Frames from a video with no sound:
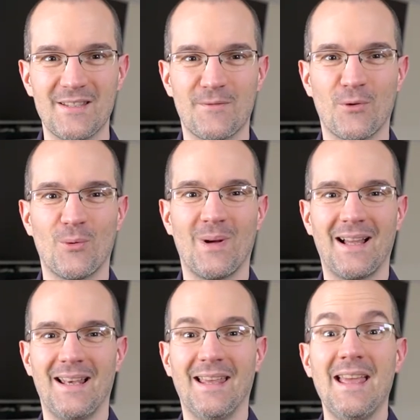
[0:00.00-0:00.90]
for a
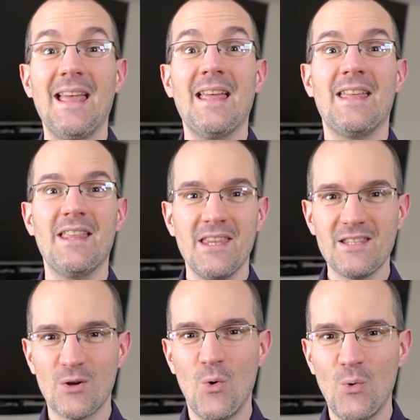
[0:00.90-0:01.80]
while, it
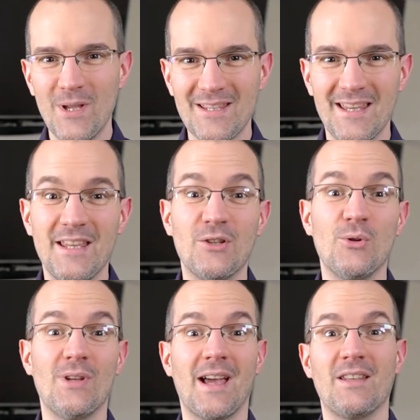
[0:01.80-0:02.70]
is always a
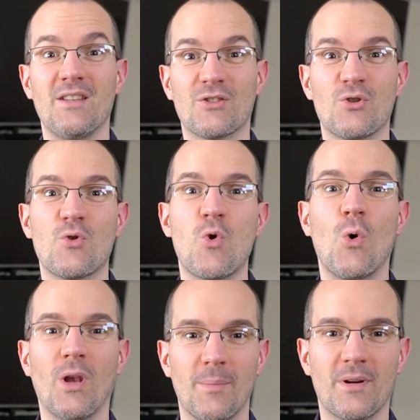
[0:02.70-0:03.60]
good idea to
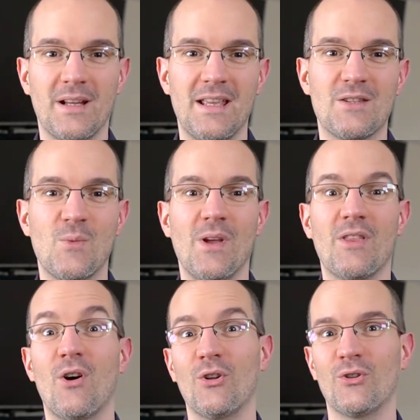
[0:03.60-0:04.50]
collaborate with
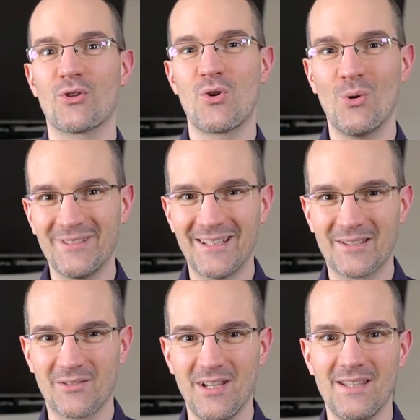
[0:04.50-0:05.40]
other
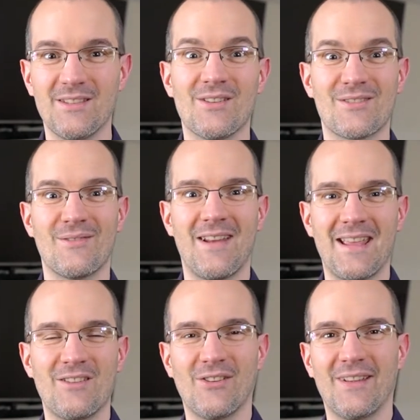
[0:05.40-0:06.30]
content creators
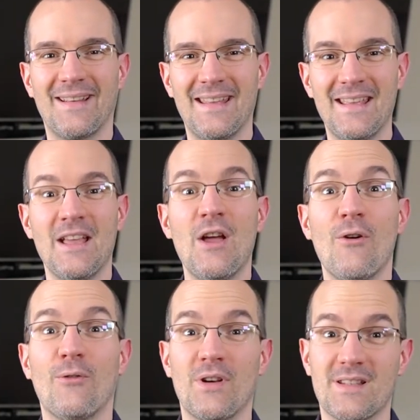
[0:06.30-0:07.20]
regularly,
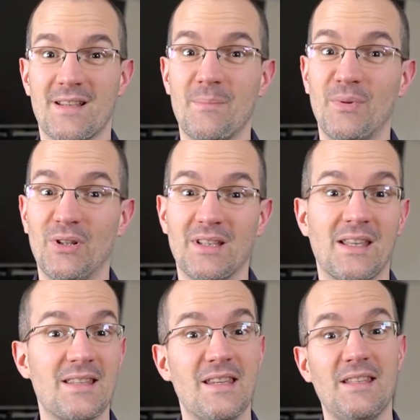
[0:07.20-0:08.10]
for example,
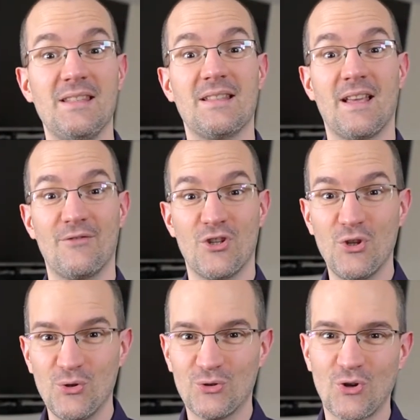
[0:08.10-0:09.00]
getting
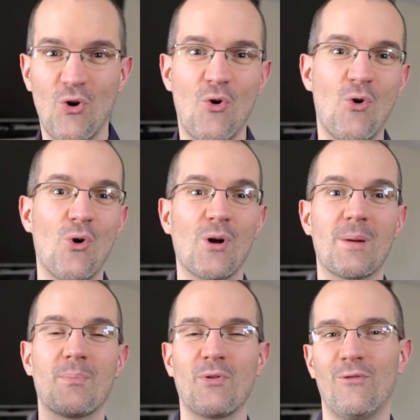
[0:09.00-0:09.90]
interviewed or
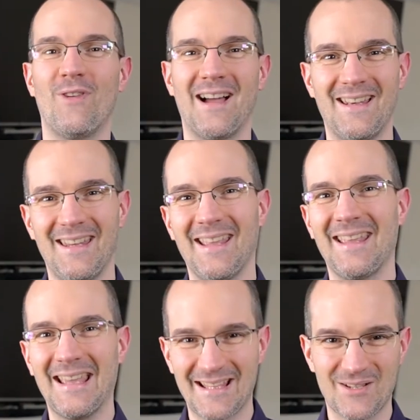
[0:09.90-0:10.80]
providing
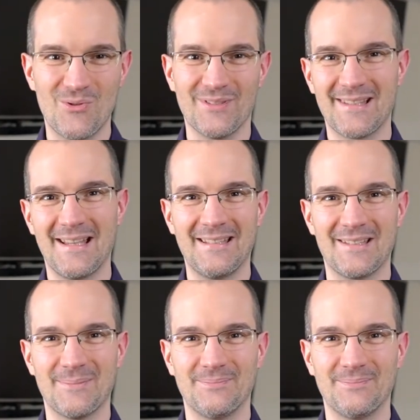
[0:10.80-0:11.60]
guest content.